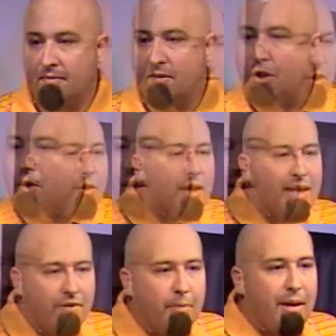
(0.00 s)
so you can
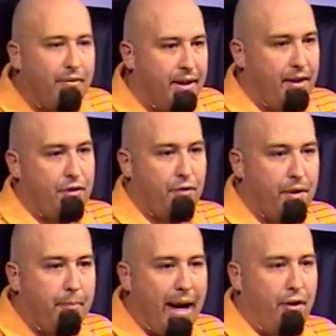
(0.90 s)
give them evidence for
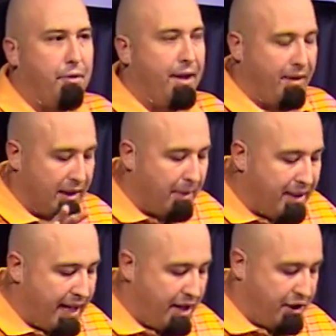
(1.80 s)
the boundary and the
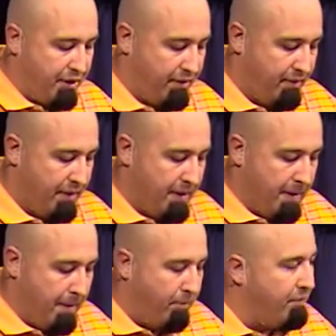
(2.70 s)
limitation
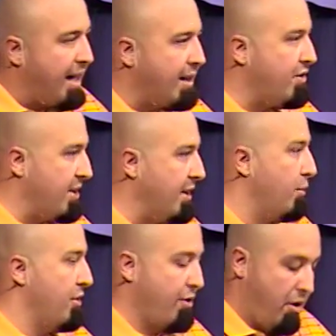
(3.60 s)
they can see the
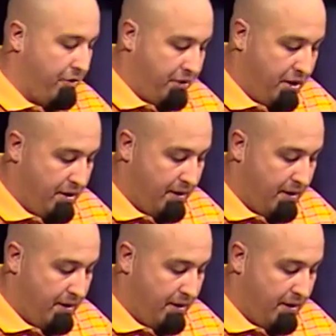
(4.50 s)
results.